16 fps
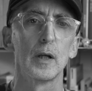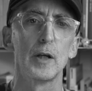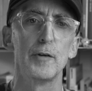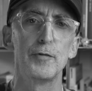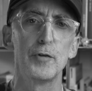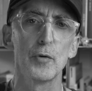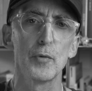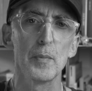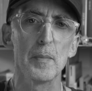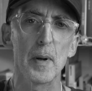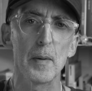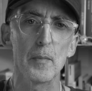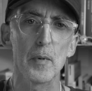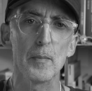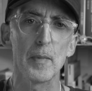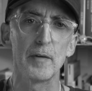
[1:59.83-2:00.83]
If you
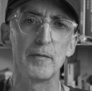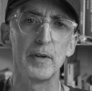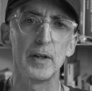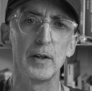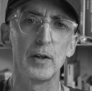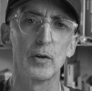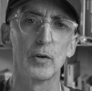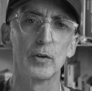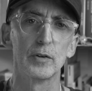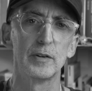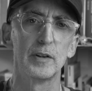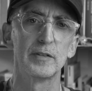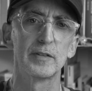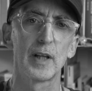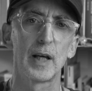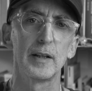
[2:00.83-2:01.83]
remember my video,
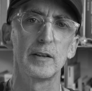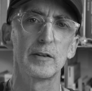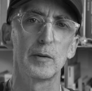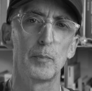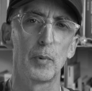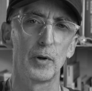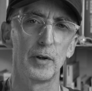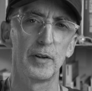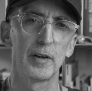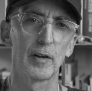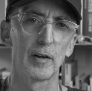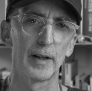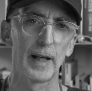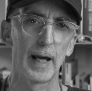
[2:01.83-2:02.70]
design is a political